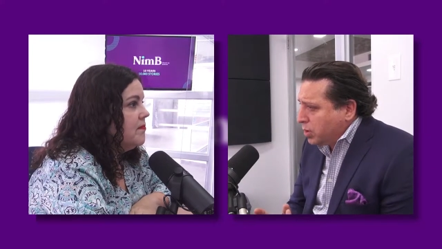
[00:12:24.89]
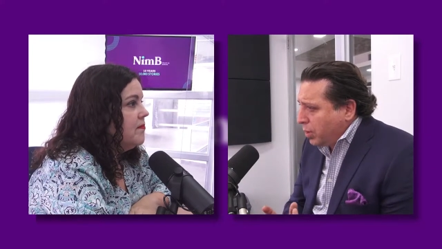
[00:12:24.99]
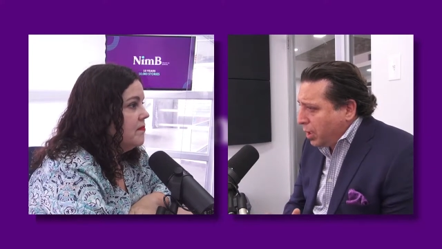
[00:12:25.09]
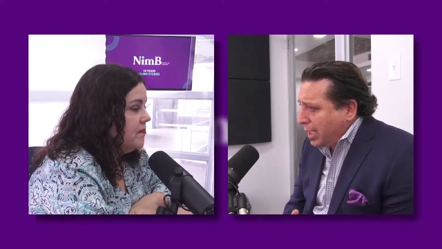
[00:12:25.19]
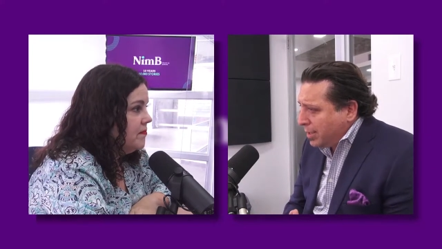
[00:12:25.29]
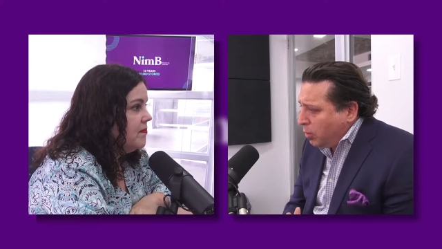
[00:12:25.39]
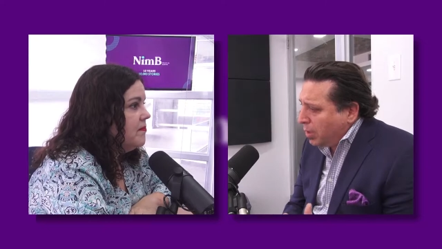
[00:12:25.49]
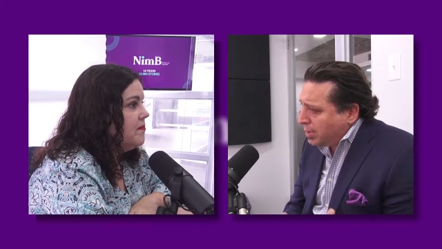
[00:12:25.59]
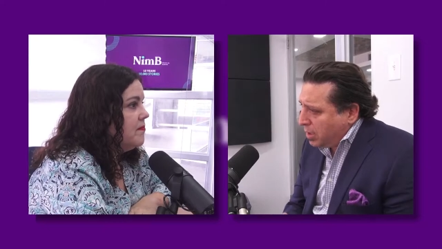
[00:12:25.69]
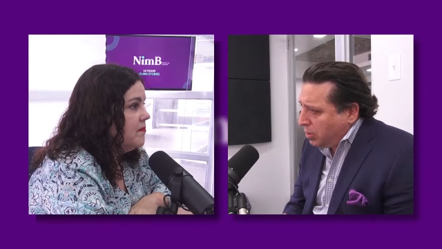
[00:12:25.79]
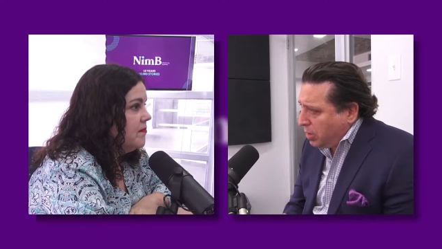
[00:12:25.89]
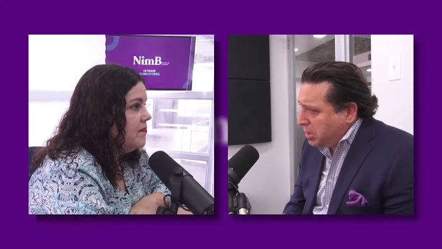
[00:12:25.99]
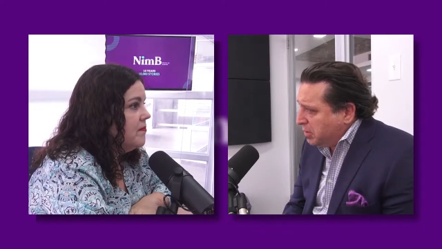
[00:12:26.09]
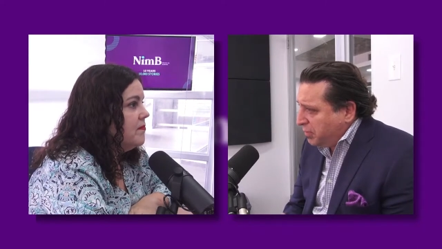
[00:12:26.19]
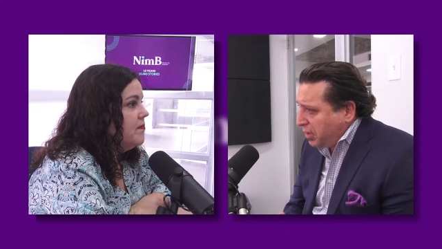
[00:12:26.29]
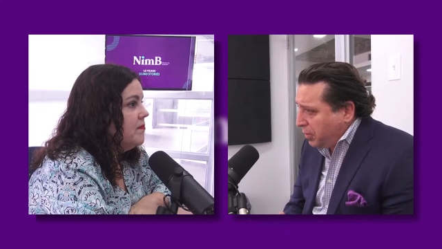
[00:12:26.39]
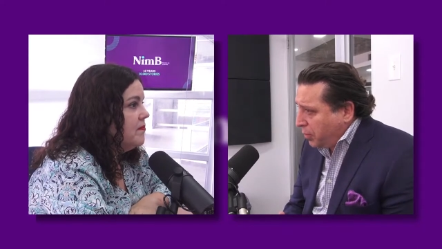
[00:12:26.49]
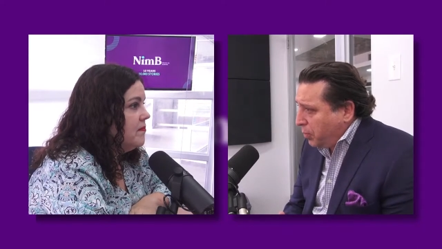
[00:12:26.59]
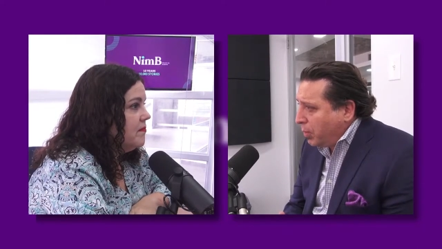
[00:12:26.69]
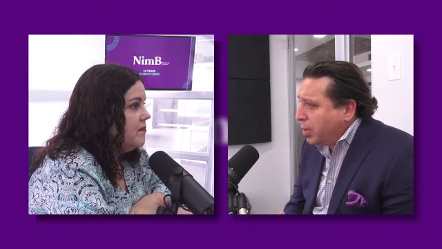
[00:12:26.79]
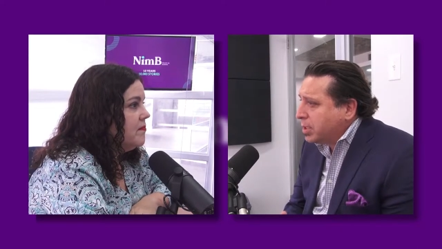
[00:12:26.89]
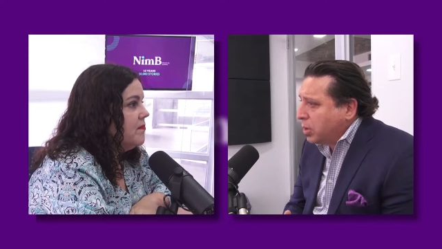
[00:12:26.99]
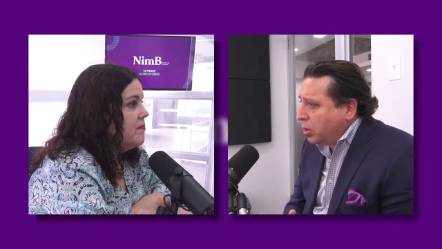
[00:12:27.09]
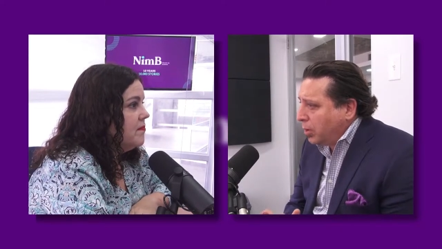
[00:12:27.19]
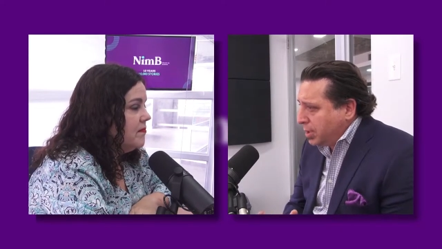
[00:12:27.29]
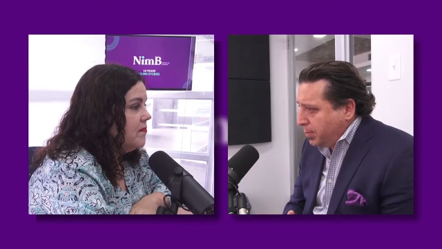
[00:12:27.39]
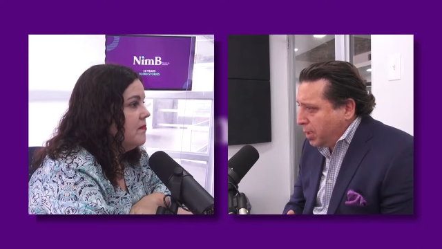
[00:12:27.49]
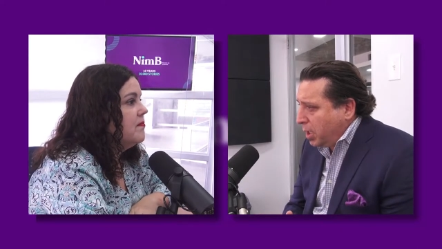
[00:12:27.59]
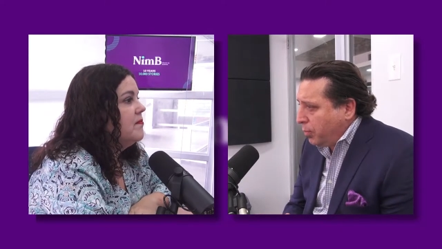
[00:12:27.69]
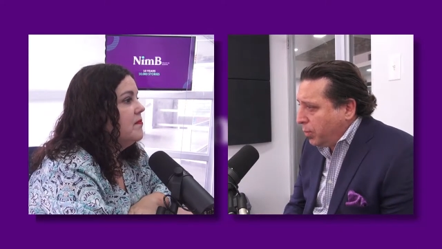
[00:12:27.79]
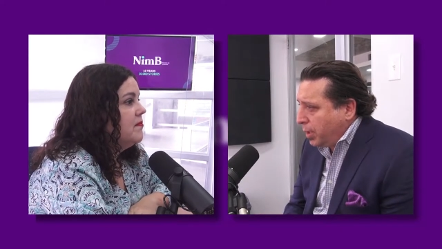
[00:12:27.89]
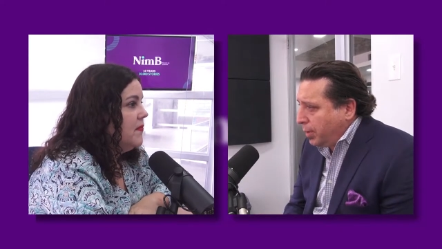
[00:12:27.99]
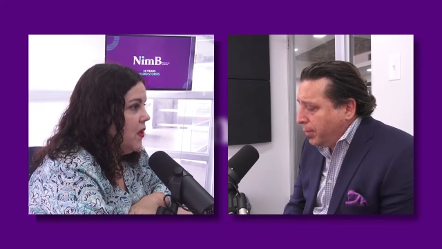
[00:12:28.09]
Speaker 1: So the Antiguo Casino, as of like three weeks ago, has been operating.